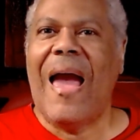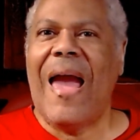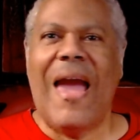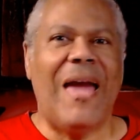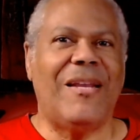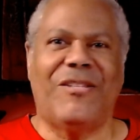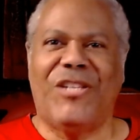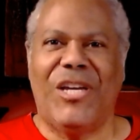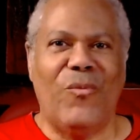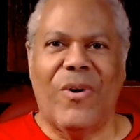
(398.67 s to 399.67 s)
And it
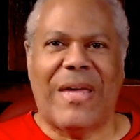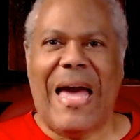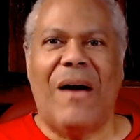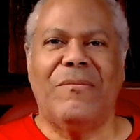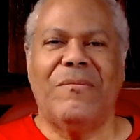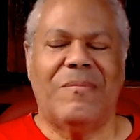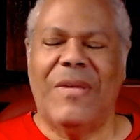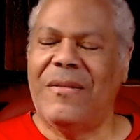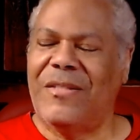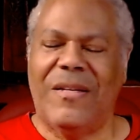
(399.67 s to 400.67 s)
didn't work out.
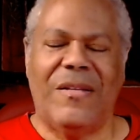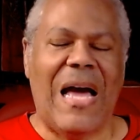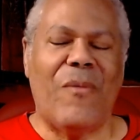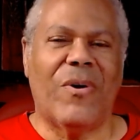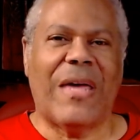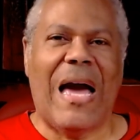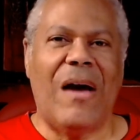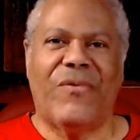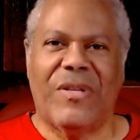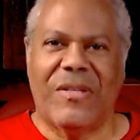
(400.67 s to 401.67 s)
It did not work out
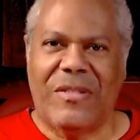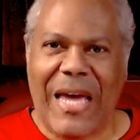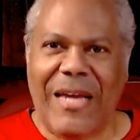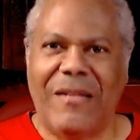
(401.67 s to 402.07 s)
for the state.